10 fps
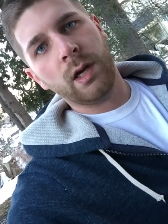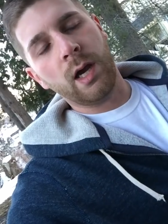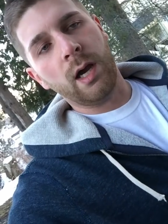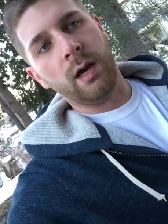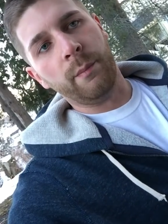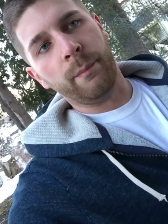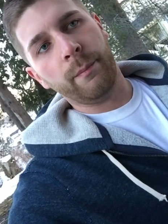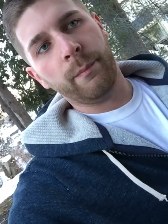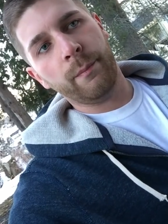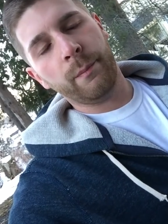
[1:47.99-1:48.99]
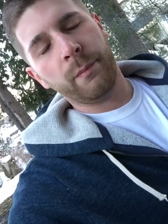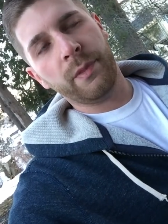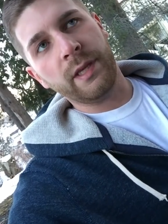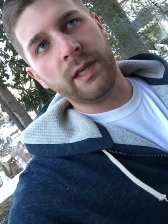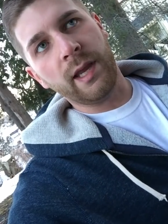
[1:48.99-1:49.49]

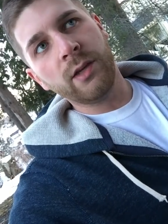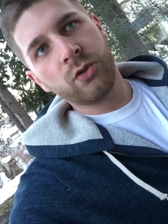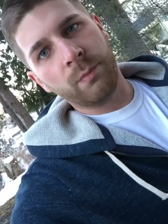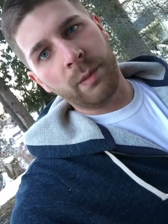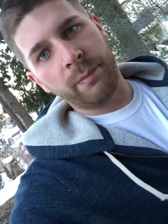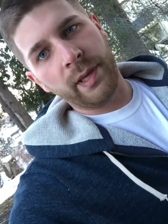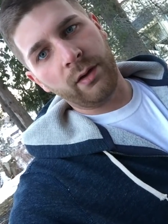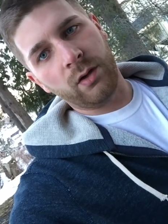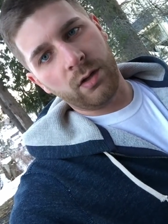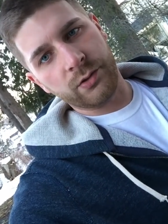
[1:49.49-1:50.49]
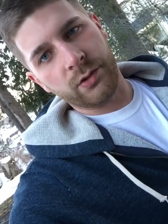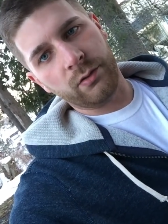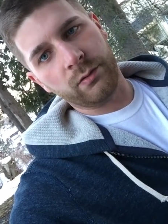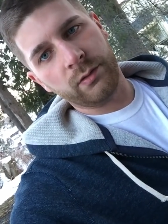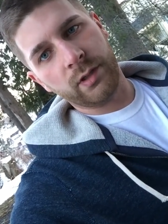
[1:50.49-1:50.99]
the instrument panel
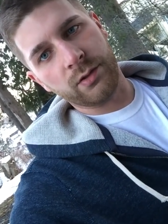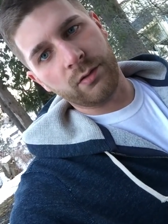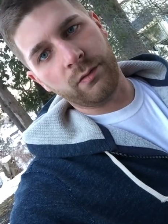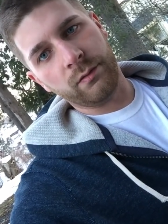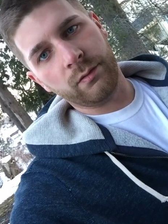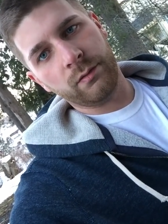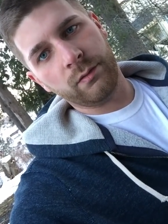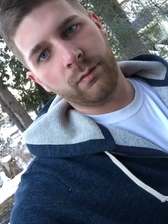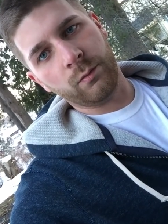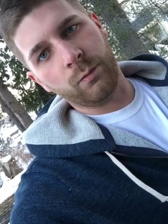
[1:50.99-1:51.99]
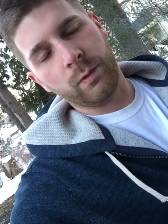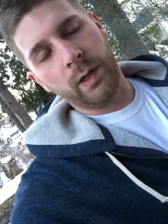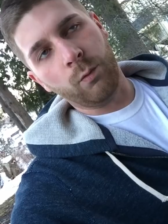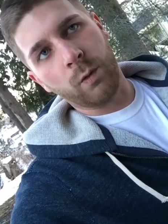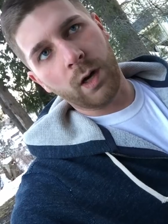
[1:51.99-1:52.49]
also doesn't,
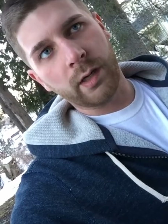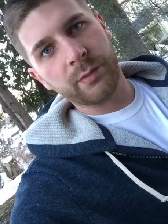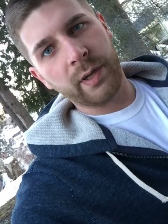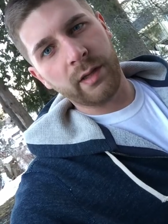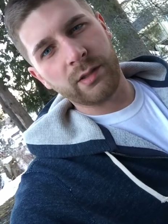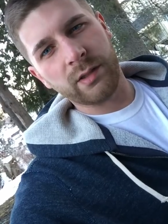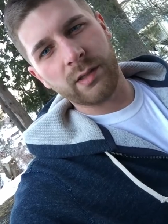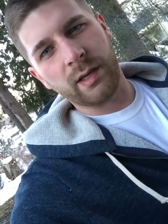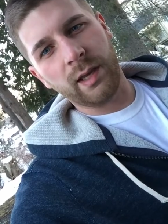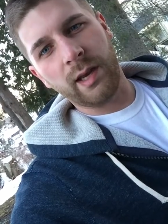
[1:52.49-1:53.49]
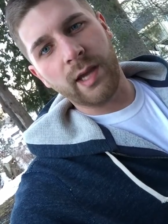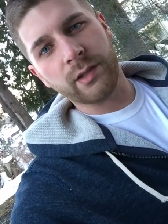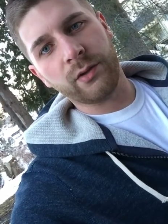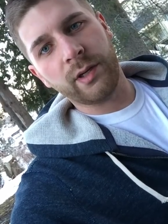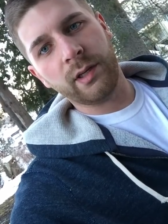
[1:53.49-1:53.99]
it works, but it's just like
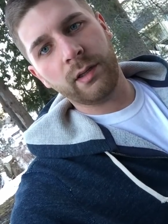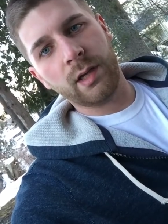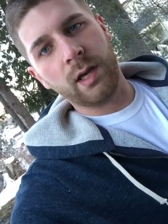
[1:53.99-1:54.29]
inaccurate.